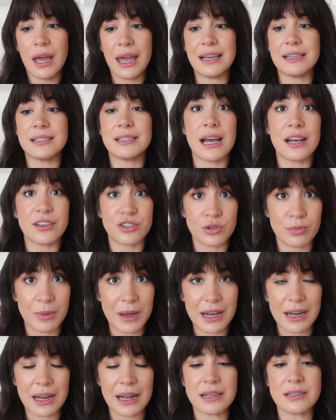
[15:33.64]

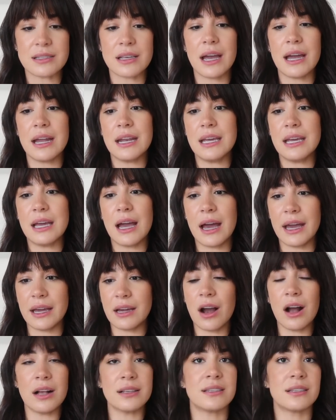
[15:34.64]
exacerbated anxiety. I
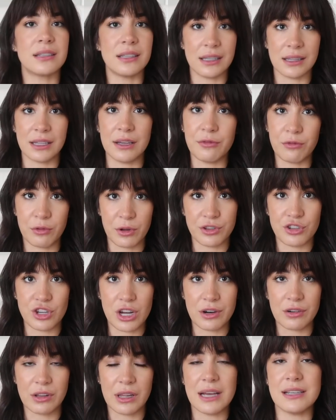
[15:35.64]
constantly live with
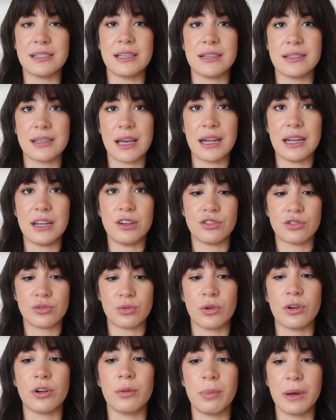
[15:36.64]
generalized anxiety
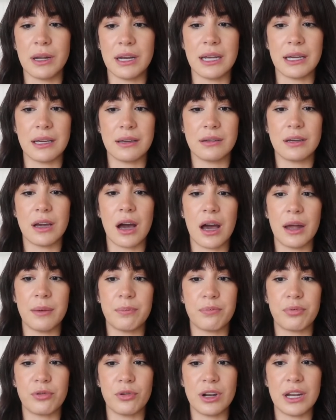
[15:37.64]
disorder, but it
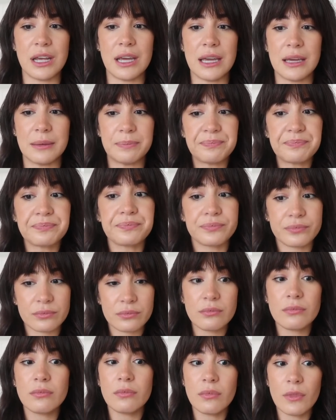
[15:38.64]
got pretty
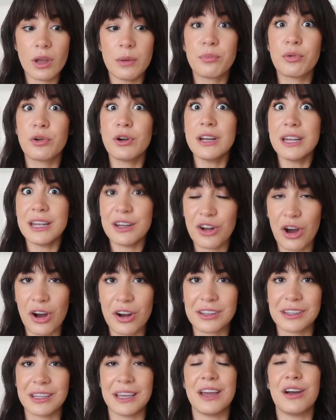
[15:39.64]

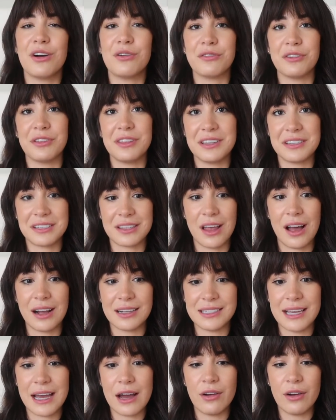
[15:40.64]
gnarly over this
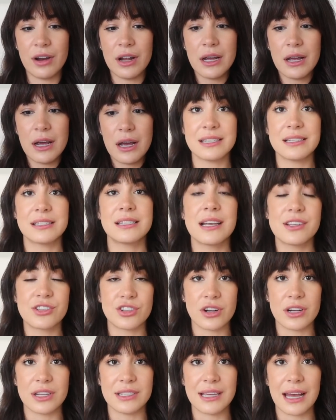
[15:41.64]
lockdown. Since I
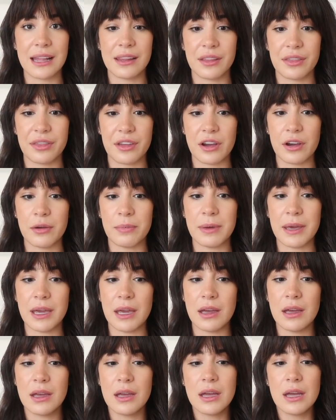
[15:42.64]
started
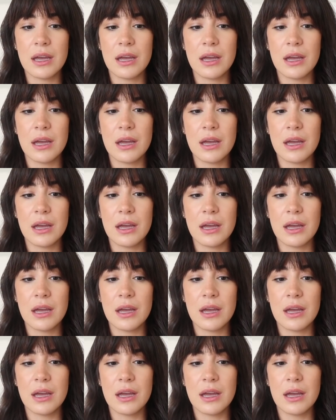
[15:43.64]
teletherapy,